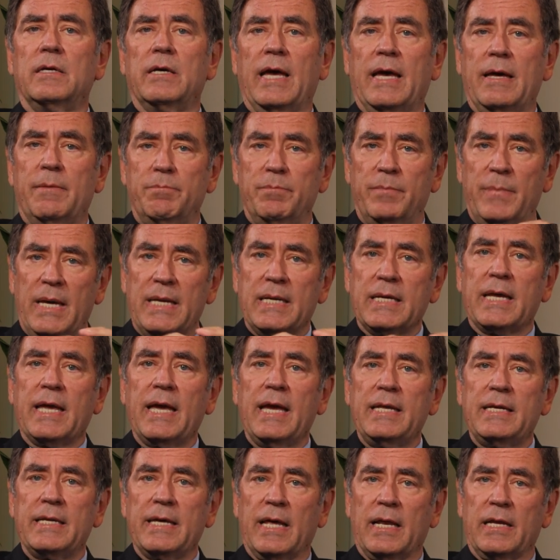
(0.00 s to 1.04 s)

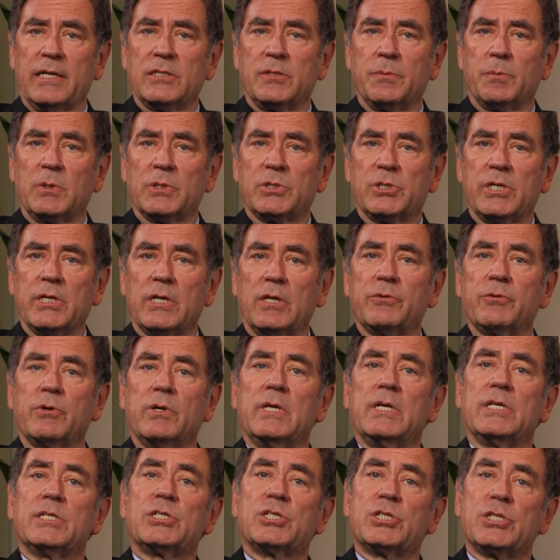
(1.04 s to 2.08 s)
Medicaid-eligible
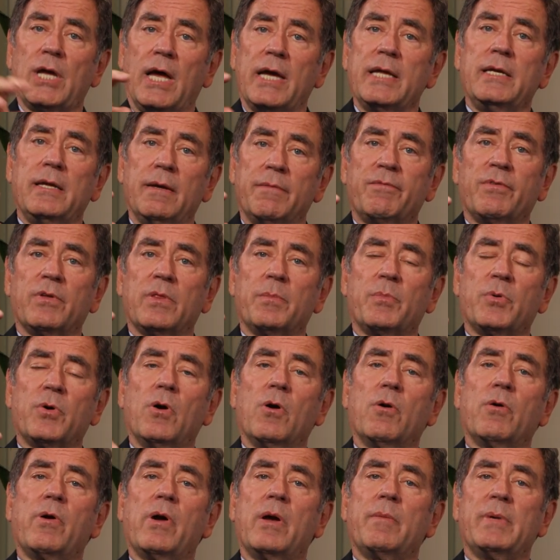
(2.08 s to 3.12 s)
children signed up for the
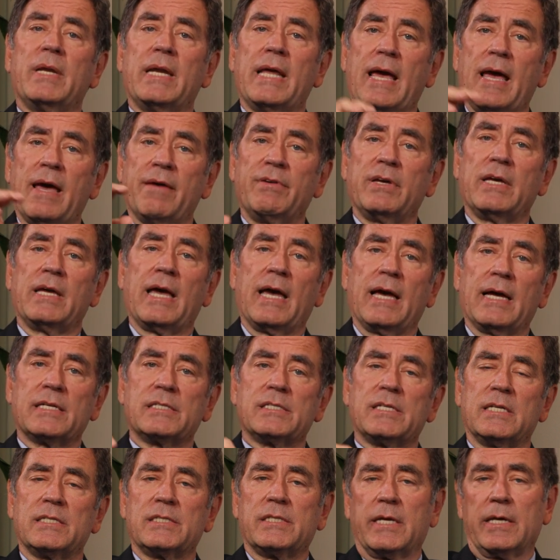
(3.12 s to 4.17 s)
program and having
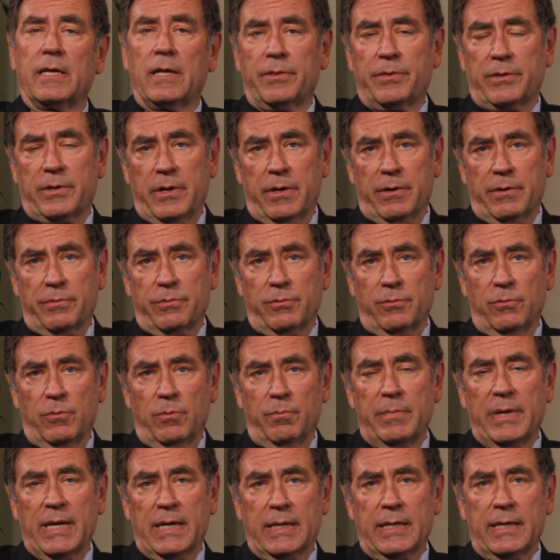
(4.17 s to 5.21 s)
access to health care through
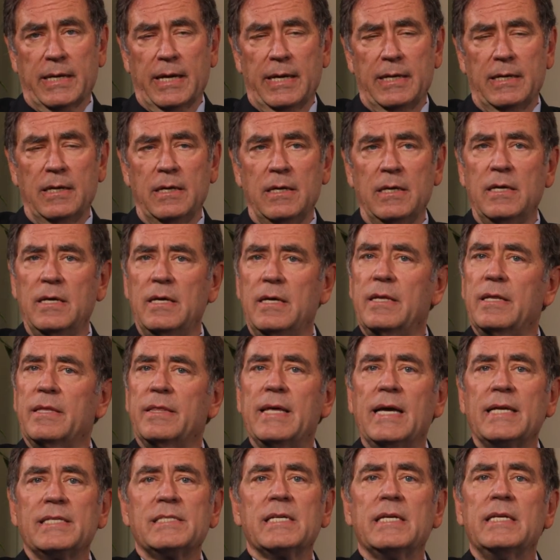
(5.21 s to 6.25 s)
Medicaid.
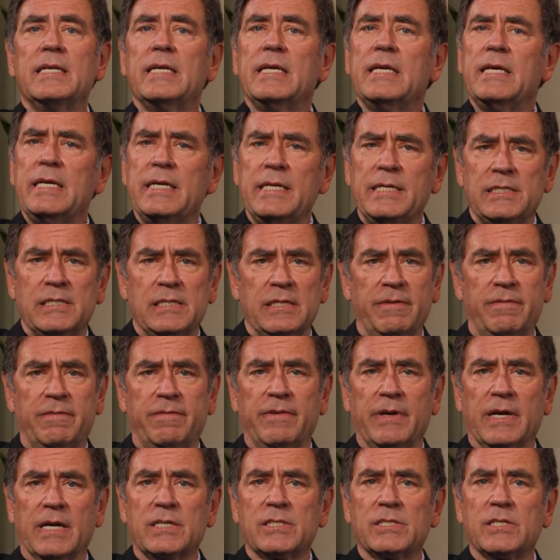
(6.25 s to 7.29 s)
That's an easy
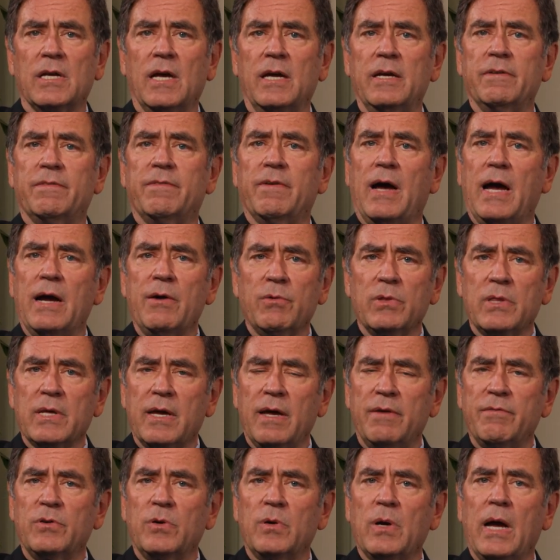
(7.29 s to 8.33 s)
fix. If I were the
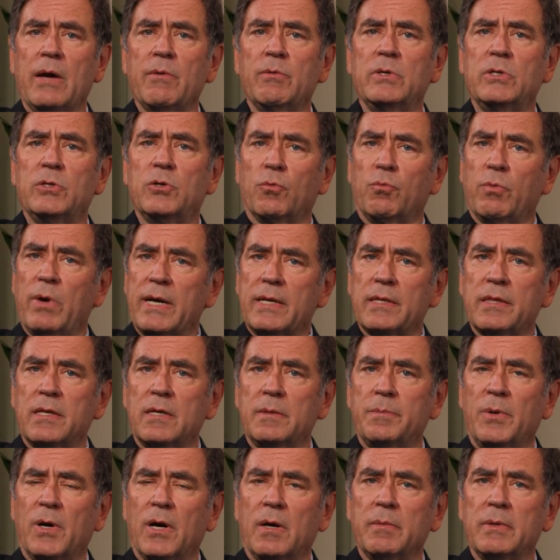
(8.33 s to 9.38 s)
governor, I would direct the
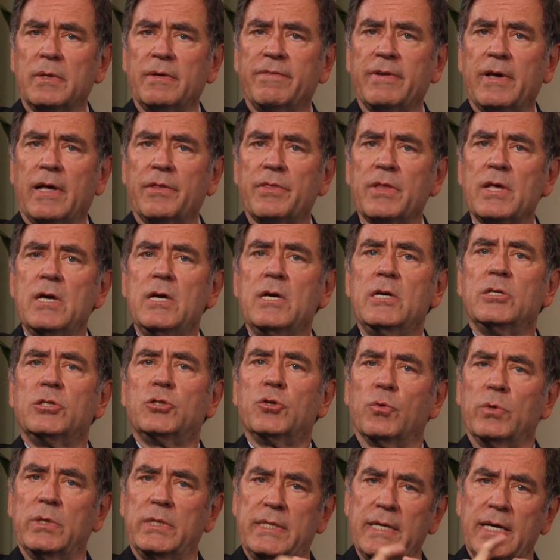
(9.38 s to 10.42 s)
Department of Health
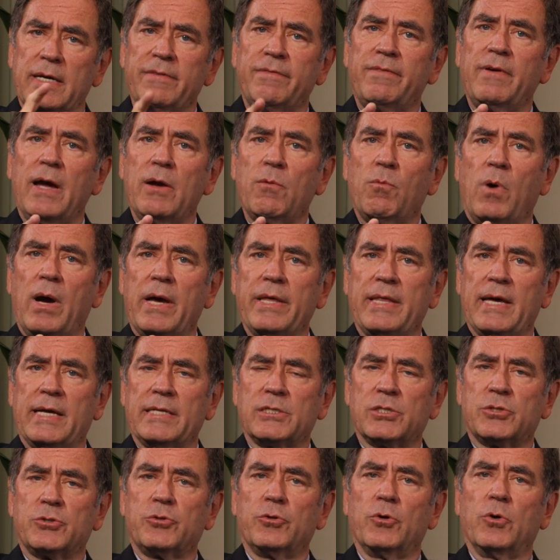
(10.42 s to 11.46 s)
to identify why
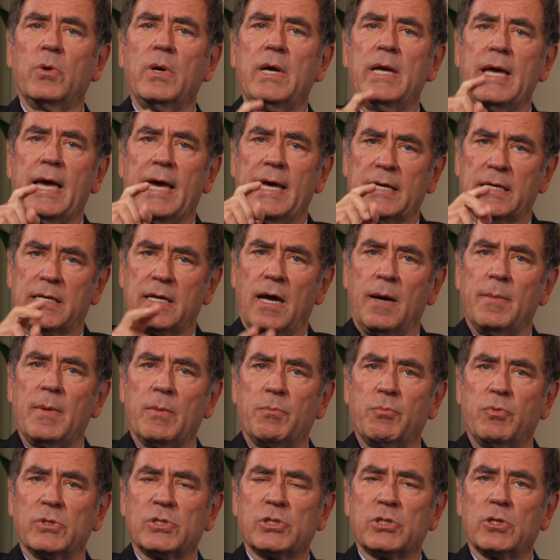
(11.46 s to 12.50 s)
that's true and come
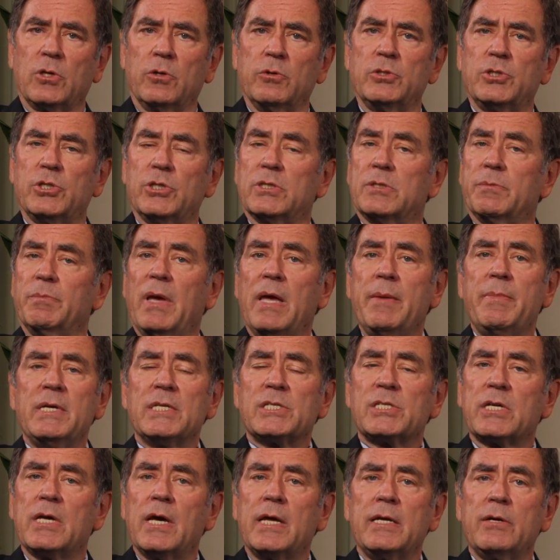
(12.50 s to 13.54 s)
up with solutions. Maybe
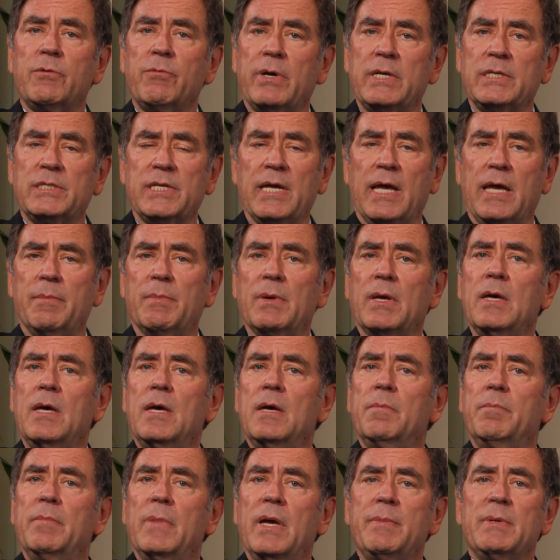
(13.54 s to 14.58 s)
it's cutting red tape.
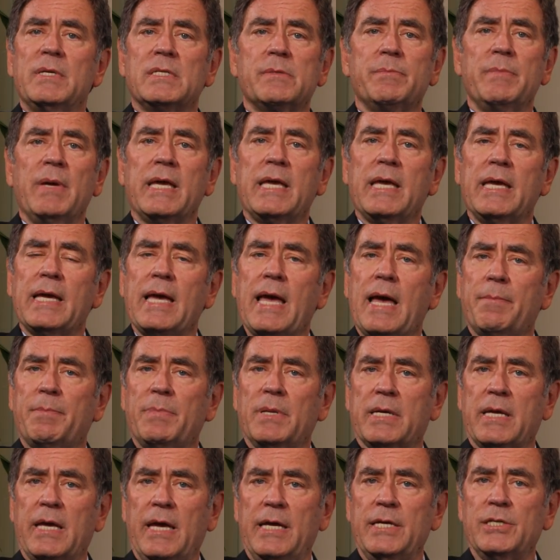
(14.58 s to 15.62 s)
Maybe it's making
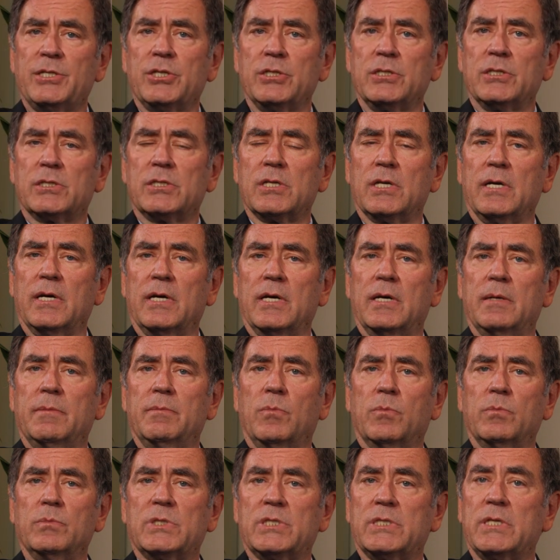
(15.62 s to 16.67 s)
applications
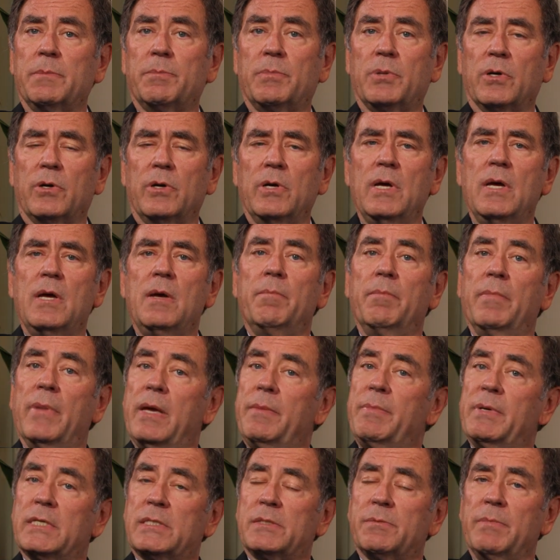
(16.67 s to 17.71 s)
simpler.
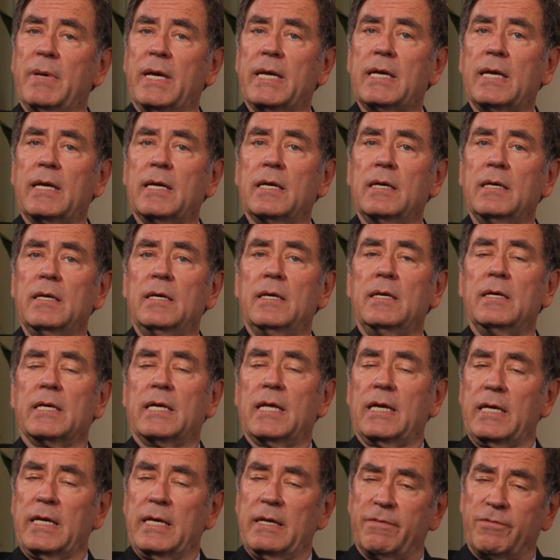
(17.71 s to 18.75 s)
Maybe it's
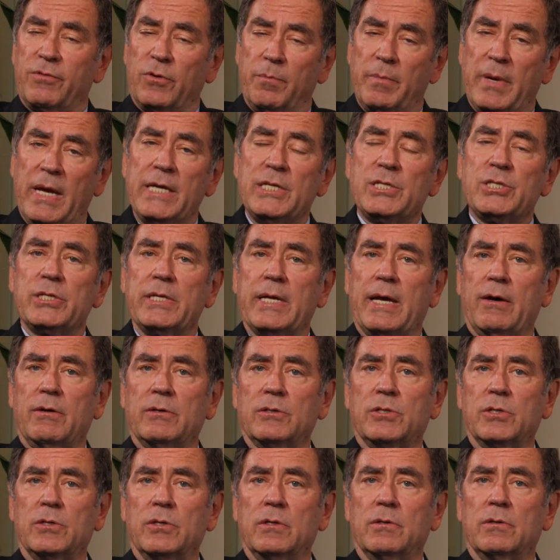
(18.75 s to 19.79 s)
getting information
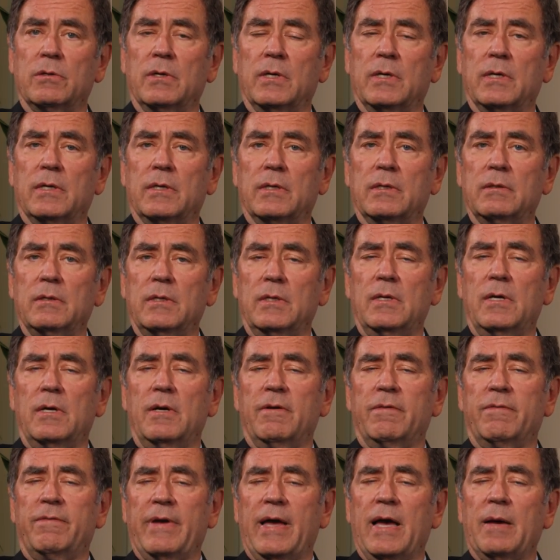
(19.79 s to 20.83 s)
out to
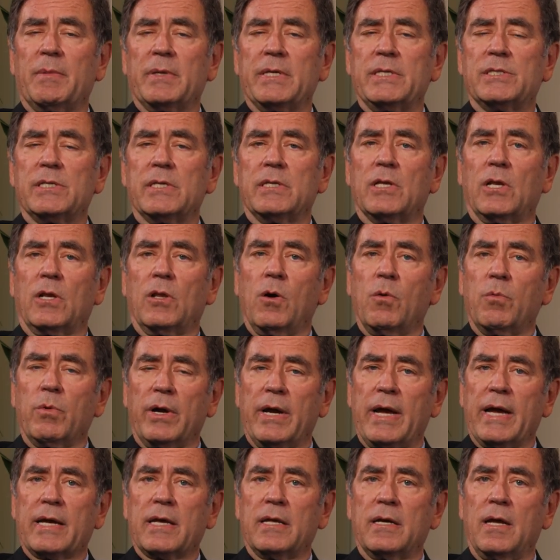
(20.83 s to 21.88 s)
families in the
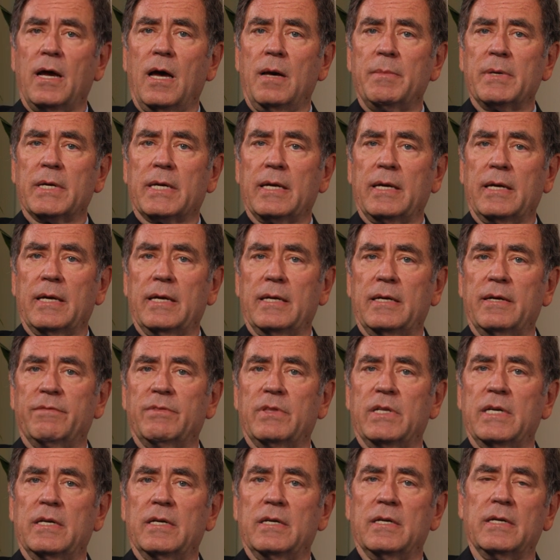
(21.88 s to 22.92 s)
lower economic end
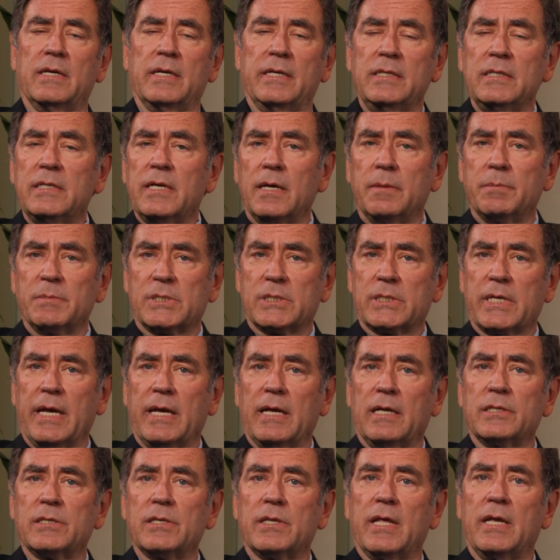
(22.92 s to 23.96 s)
of the income
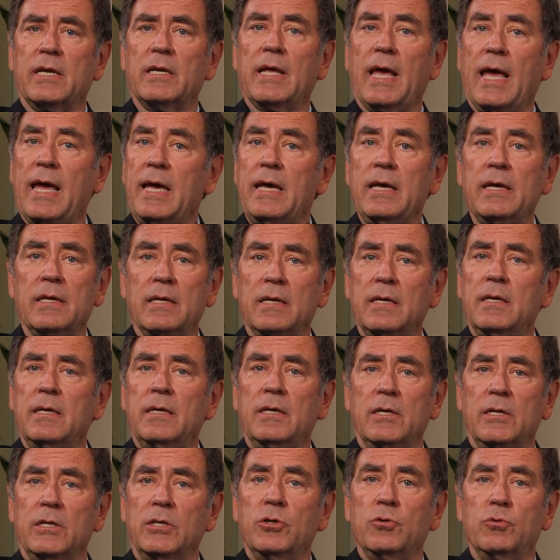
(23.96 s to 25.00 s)
scale that, hey,
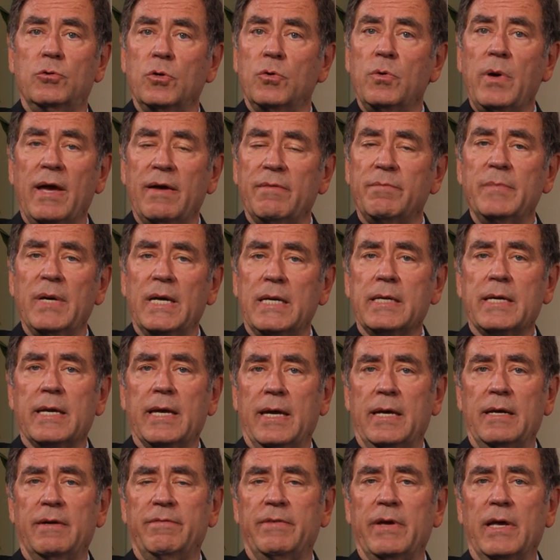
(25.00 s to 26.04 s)
you do have
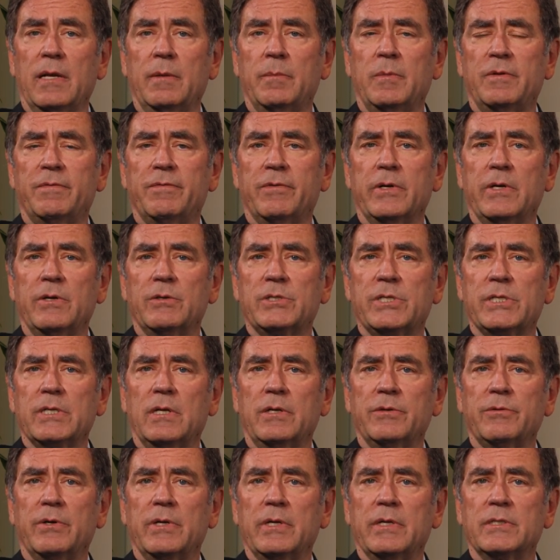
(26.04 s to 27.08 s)
Medicaid available for your
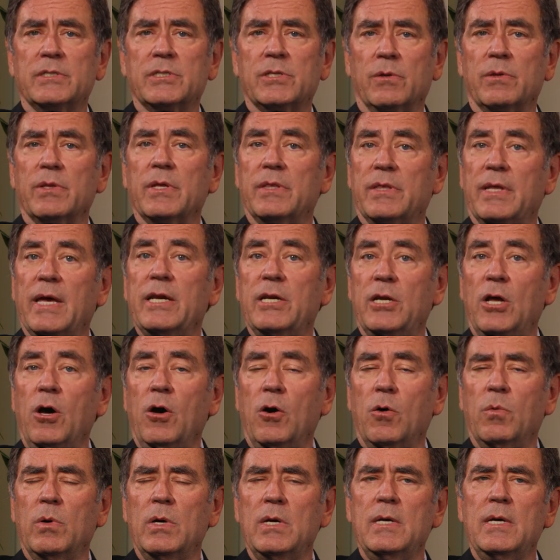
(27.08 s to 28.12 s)
children so that they
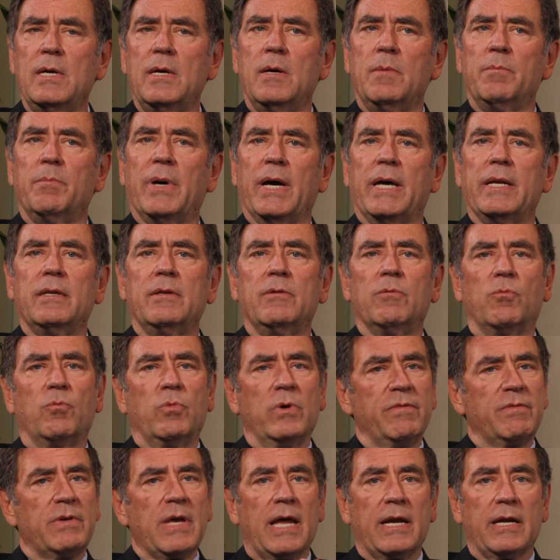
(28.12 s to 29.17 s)
know. But
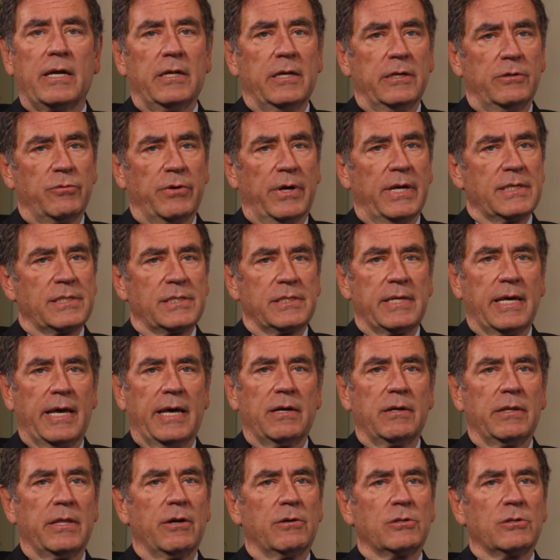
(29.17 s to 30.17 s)
we've got to address that.